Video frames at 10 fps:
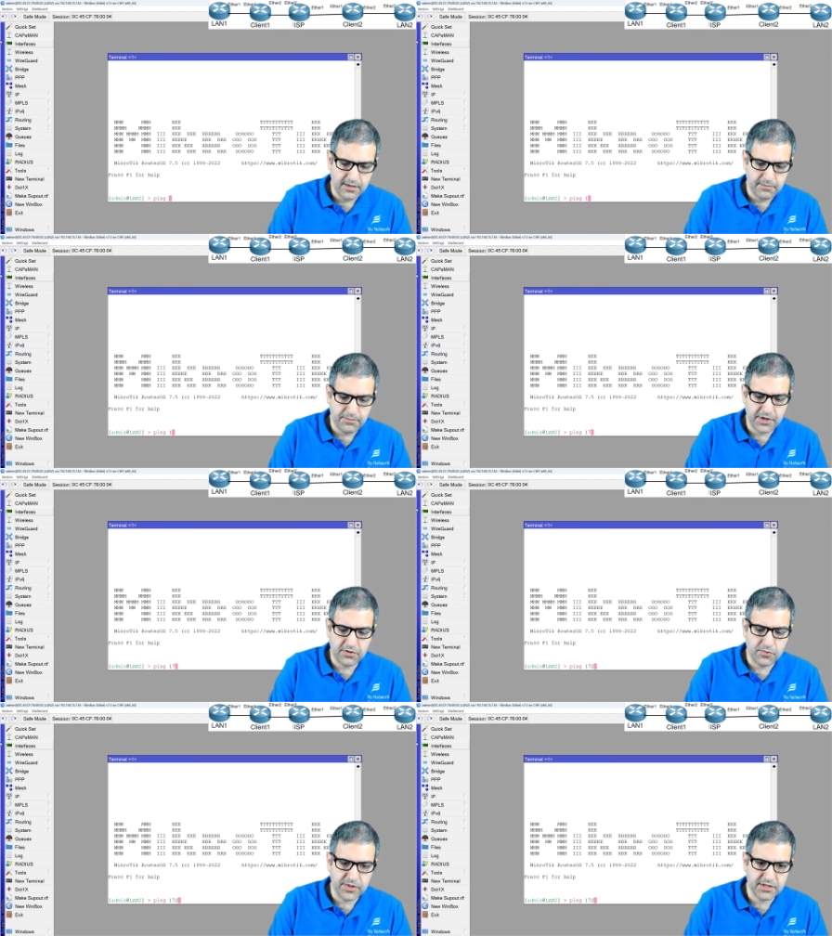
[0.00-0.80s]
ping
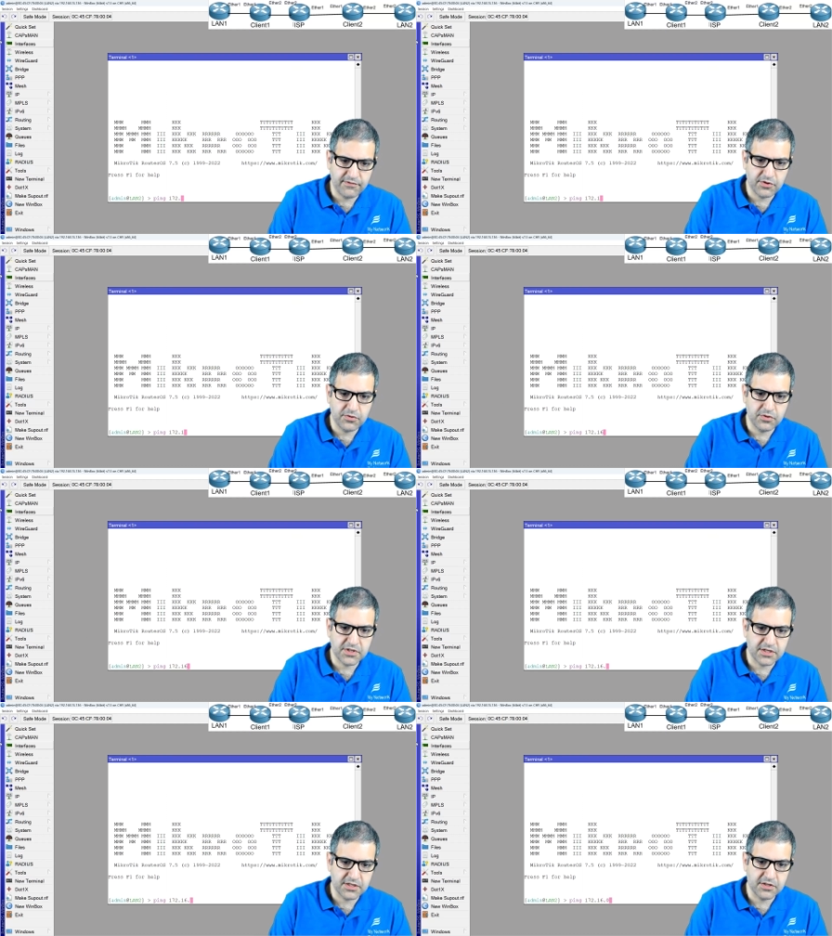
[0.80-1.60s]
to
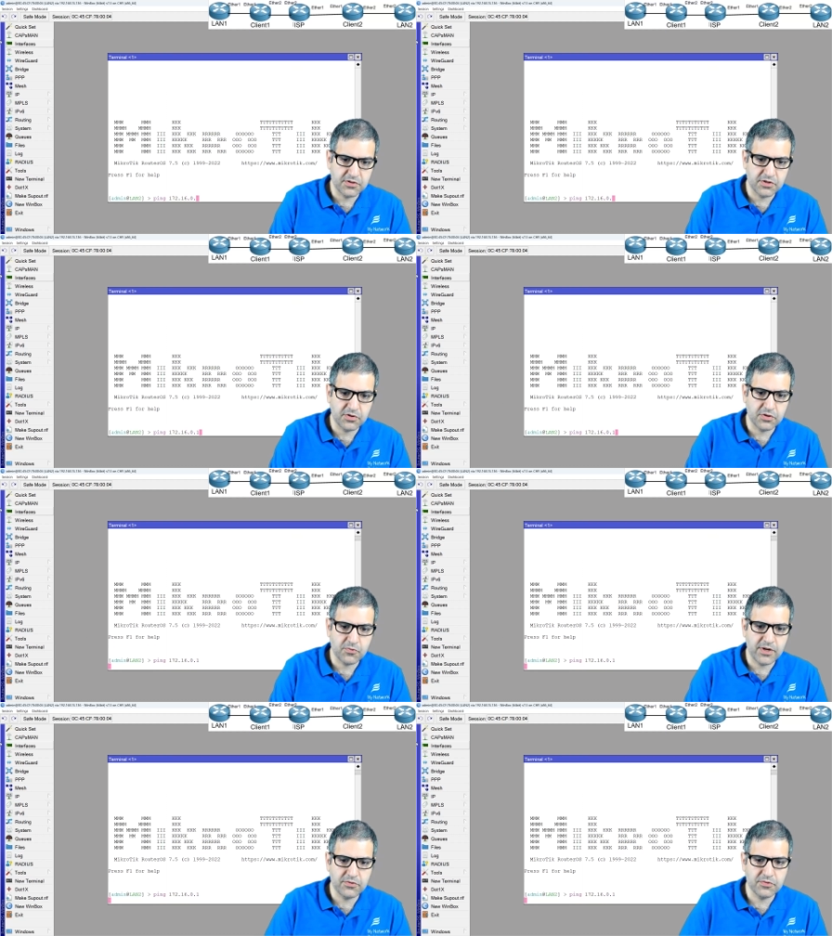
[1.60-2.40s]

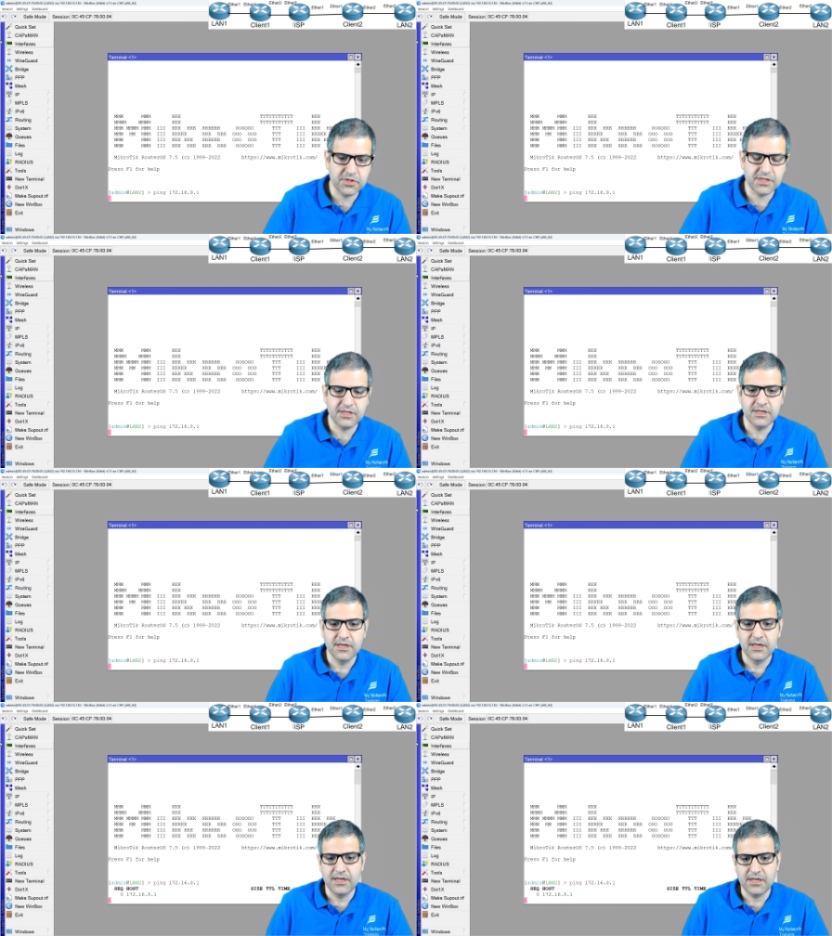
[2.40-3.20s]
172.16.0.1, you will see
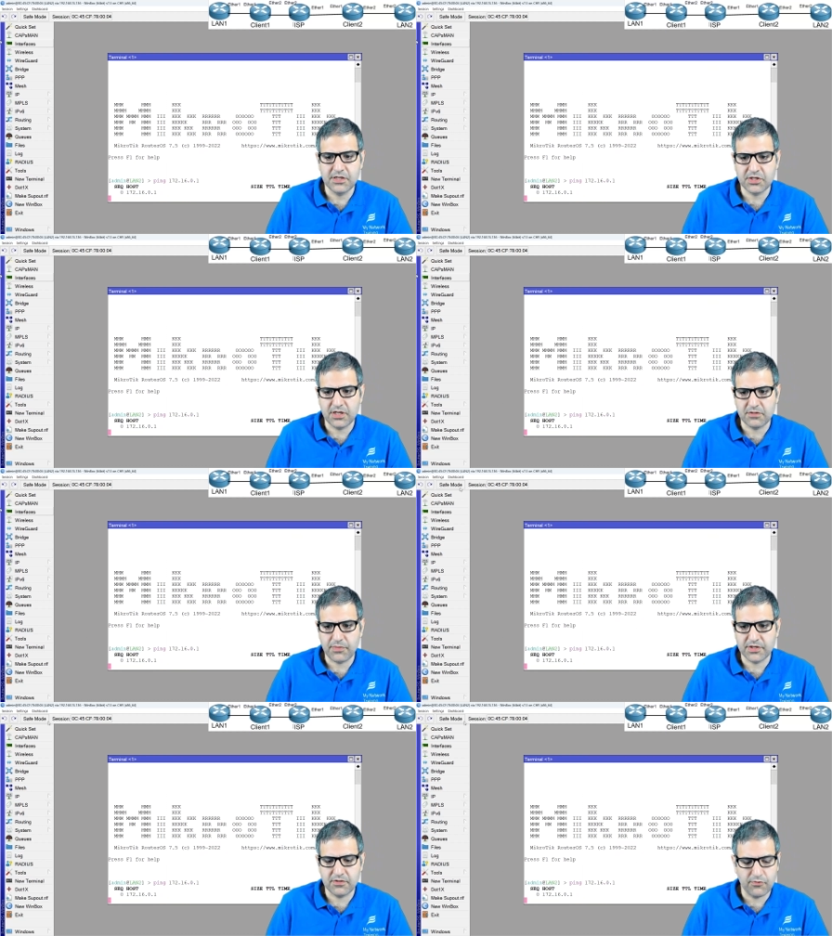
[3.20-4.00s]
it's not
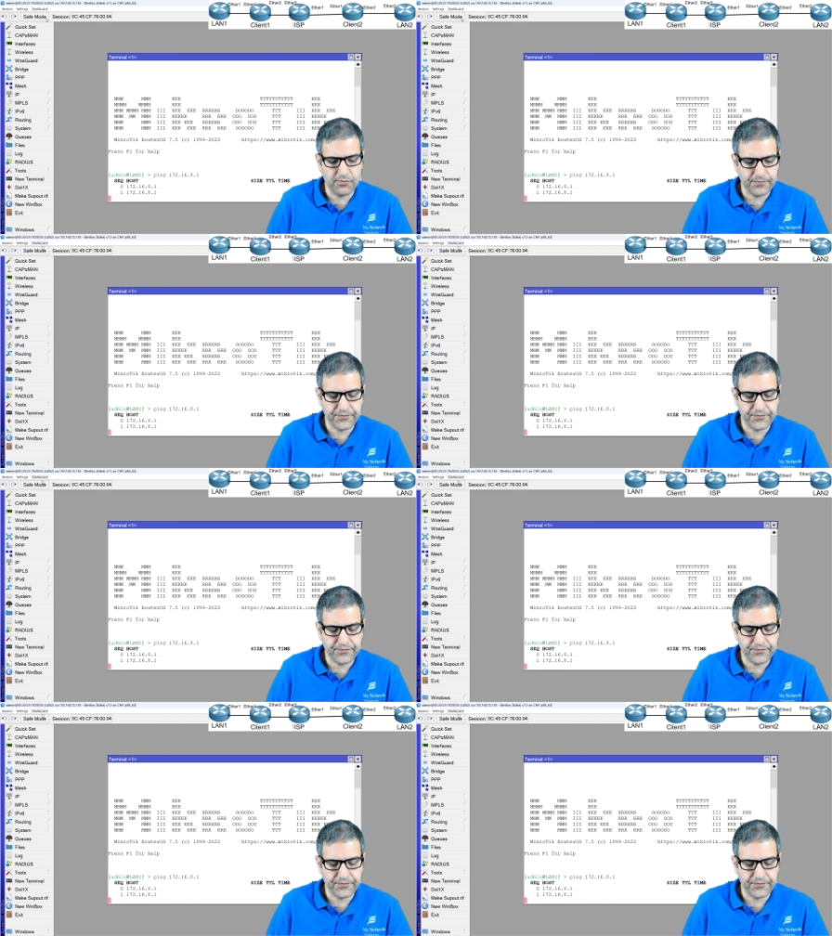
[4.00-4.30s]
possible.